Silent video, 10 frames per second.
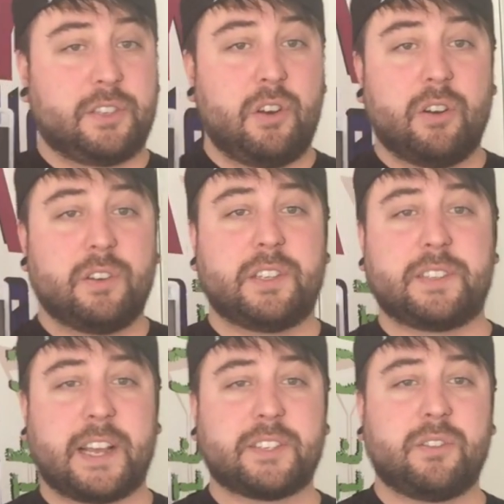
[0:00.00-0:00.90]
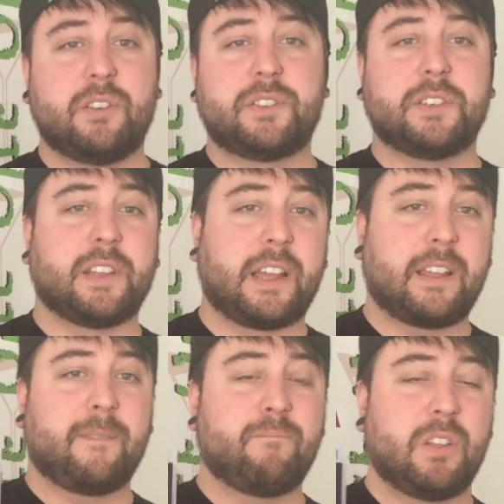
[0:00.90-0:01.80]
nurse, this ex-nurse is
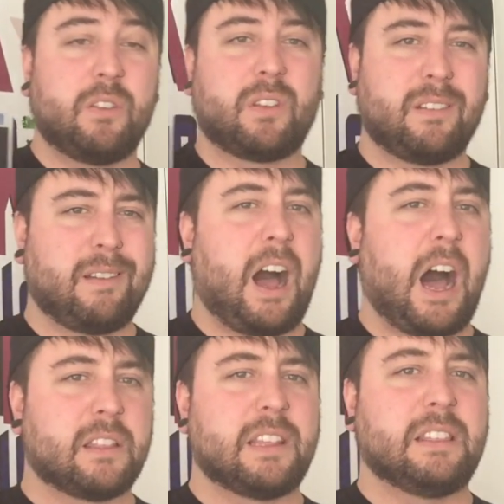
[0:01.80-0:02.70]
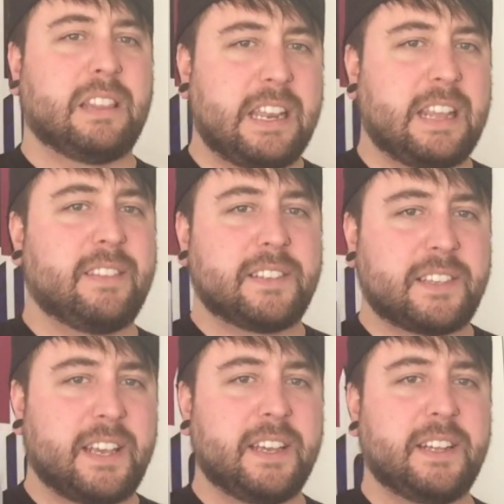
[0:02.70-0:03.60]
like, you know, oddly leading
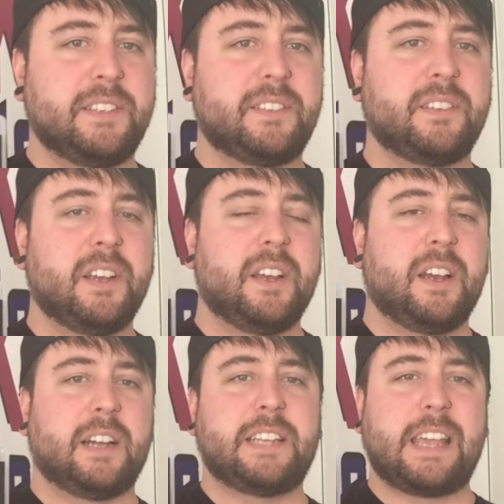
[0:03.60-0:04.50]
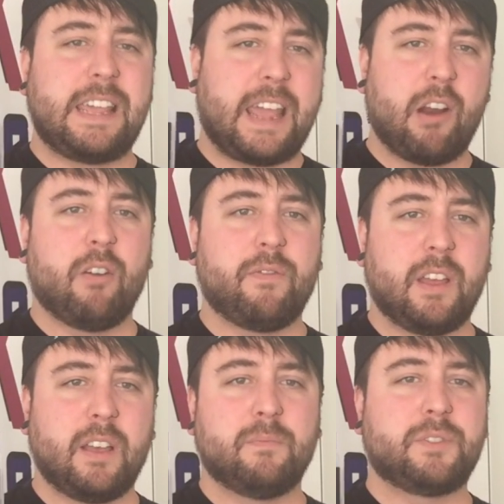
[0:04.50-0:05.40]
these kids, taking care of
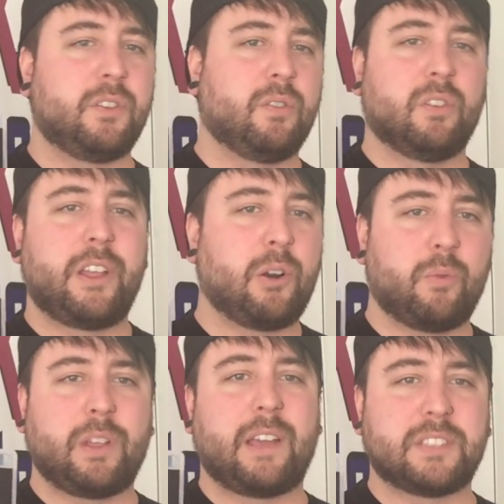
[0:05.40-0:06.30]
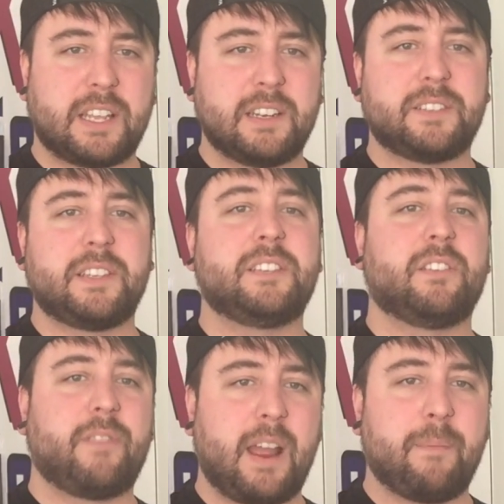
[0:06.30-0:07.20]
them. So you learn they don't really have a skin disease.
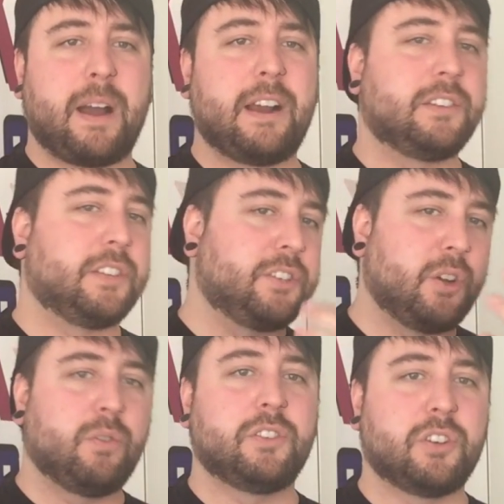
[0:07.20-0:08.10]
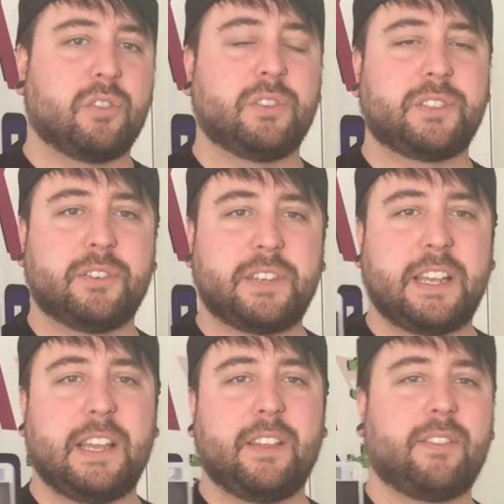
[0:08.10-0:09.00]
They're vampires. They show the journalist their
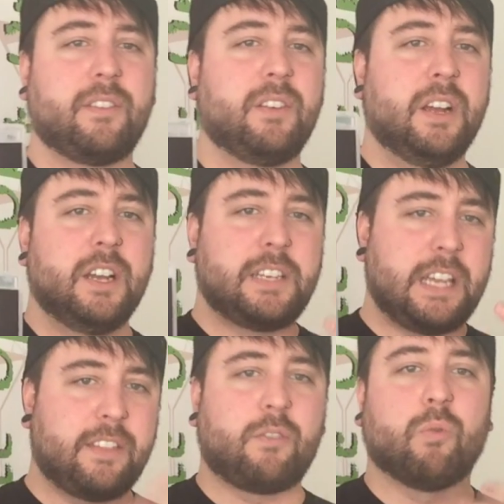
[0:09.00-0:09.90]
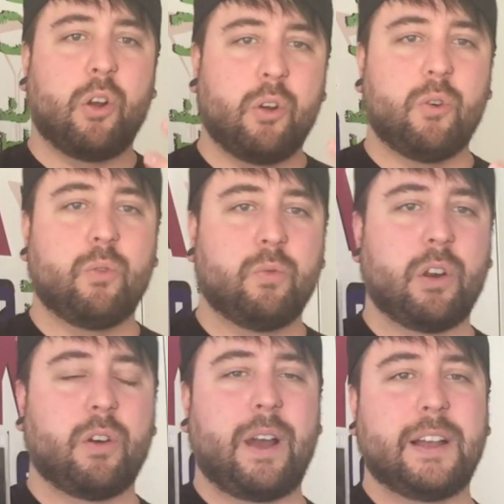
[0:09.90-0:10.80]
teeth. Their teeth grow,
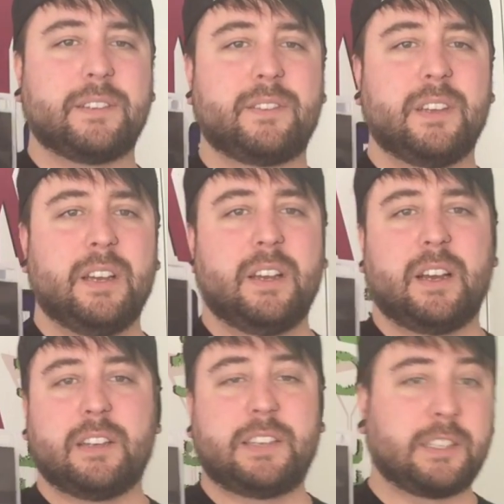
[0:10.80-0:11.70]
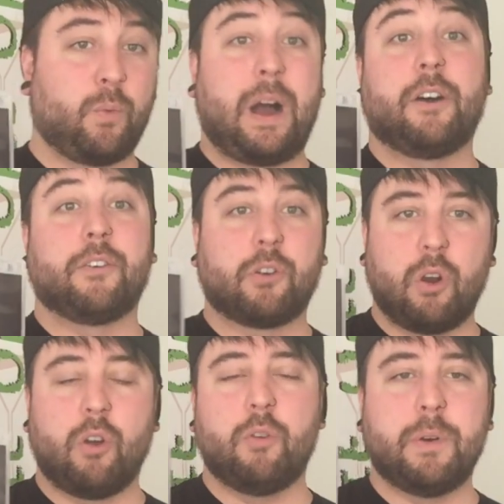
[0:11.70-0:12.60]
you know, as it takes a while to
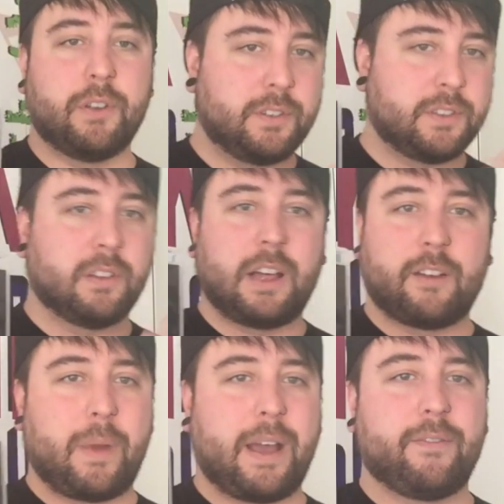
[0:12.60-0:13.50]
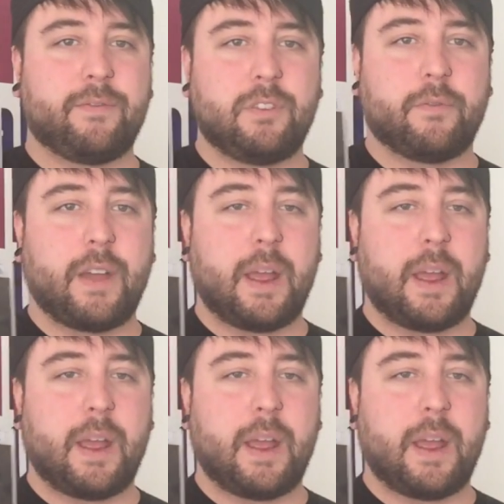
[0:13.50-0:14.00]
grow, but there's a lot of them have, you know,